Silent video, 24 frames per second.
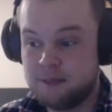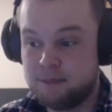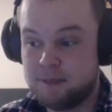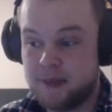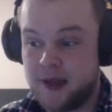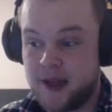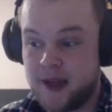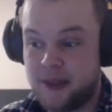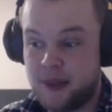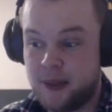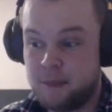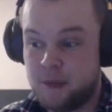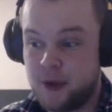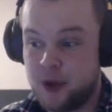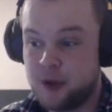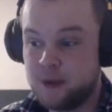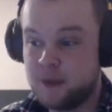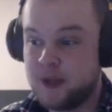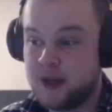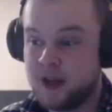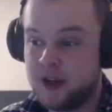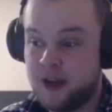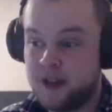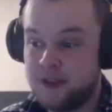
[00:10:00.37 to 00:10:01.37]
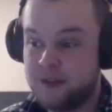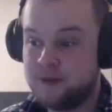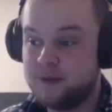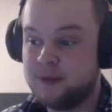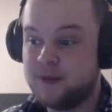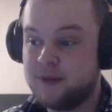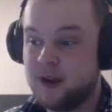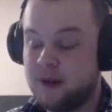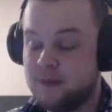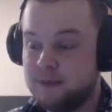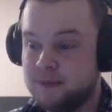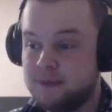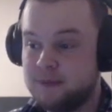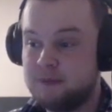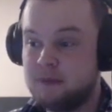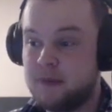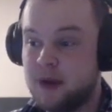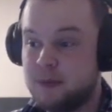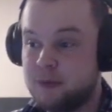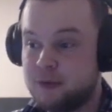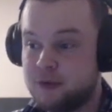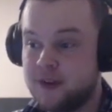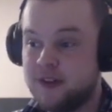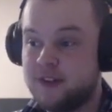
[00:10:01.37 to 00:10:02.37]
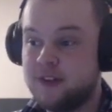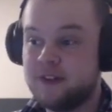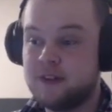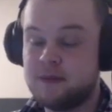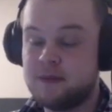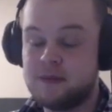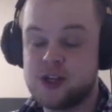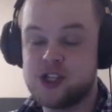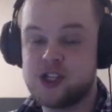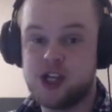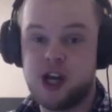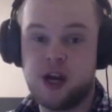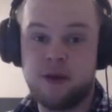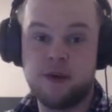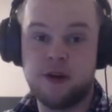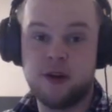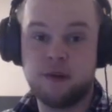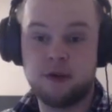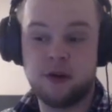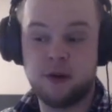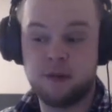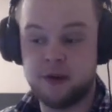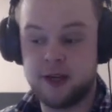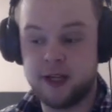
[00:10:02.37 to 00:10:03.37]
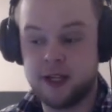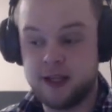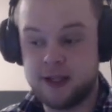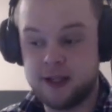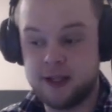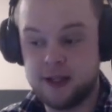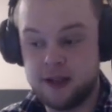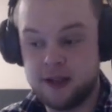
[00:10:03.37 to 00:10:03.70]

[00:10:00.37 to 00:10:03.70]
but at the moment, I'm my Priest and my Shaman are probably